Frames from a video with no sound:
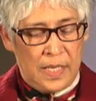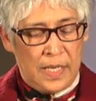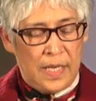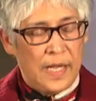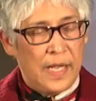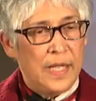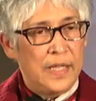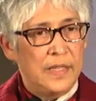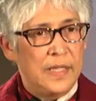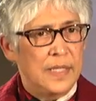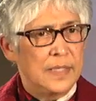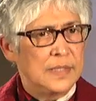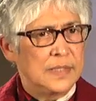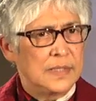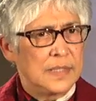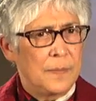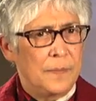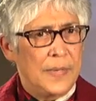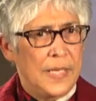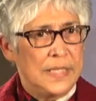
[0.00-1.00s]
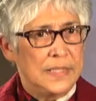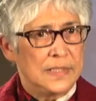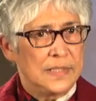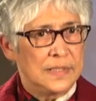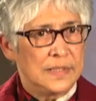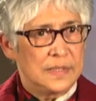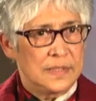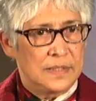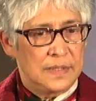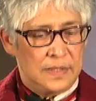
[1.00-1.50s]
And then some
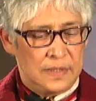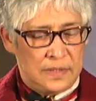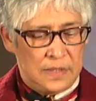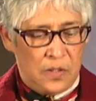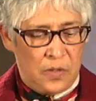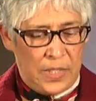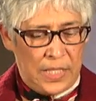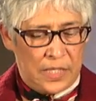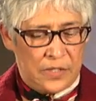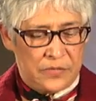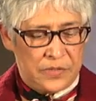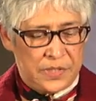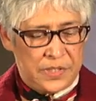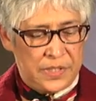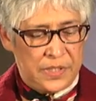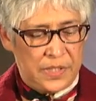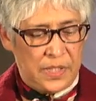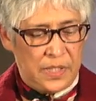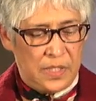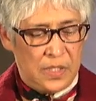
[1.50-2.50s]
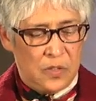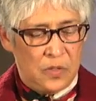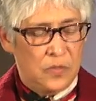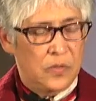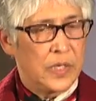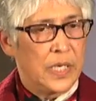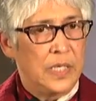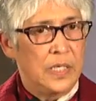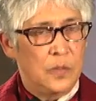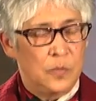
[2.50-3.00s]
places there's no electricity, no
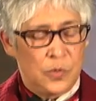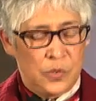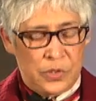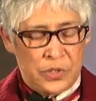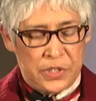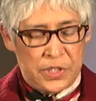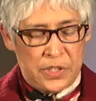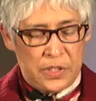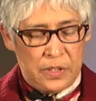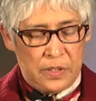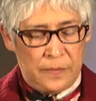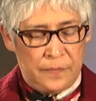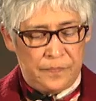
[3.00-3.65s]
running water,